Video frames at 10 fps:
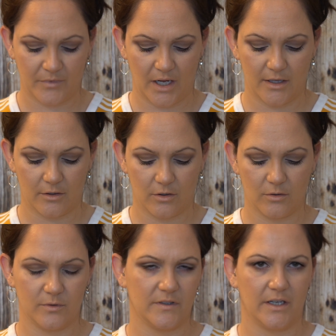And the
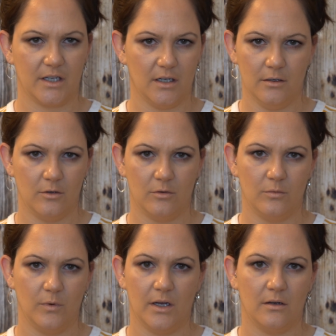girl was like, oh,
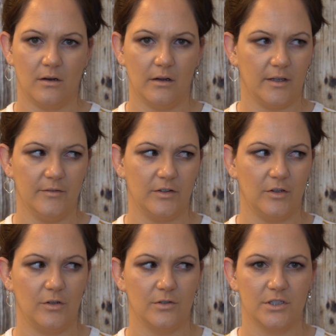well, I'll give it to
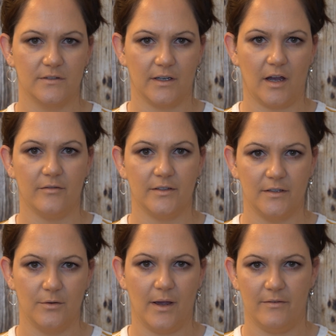you. She's like,
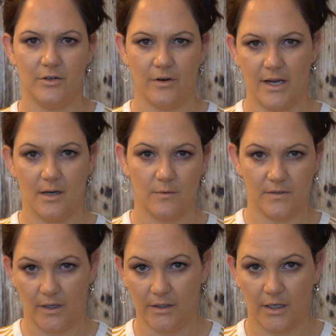obviously you have it in your hand, we
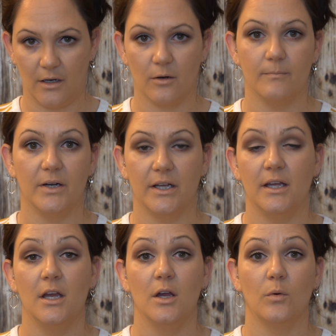sell it here,
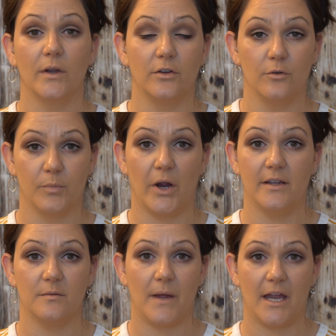but we do
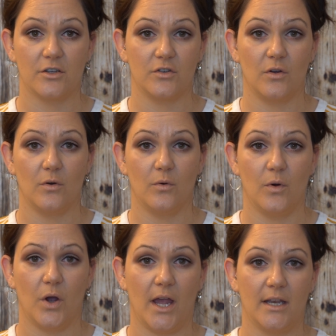price match.
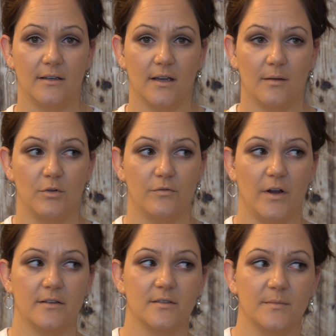So anytime you
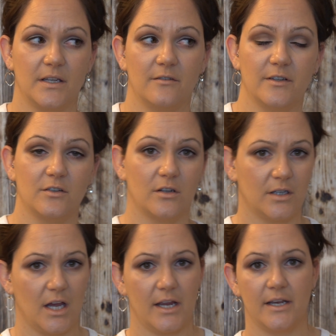find something, if it's
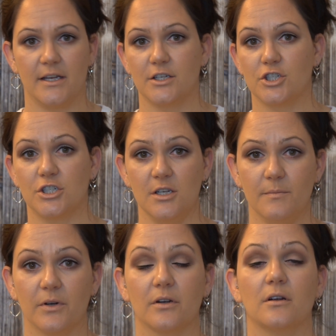online and it's
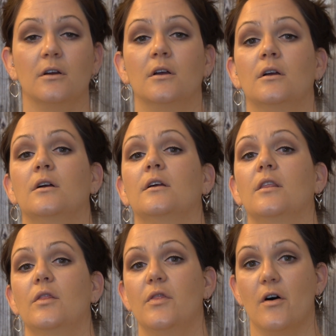cheaper,
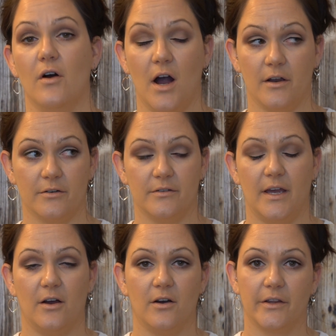they'll honor
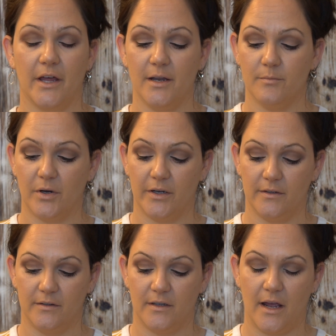that online
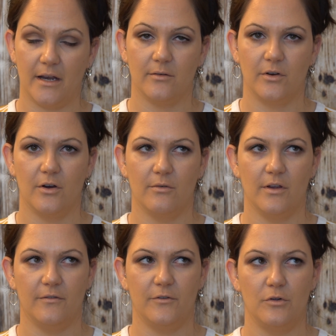price. Now, I don't know
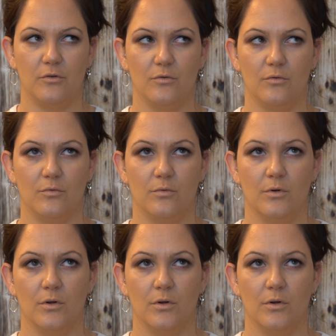if you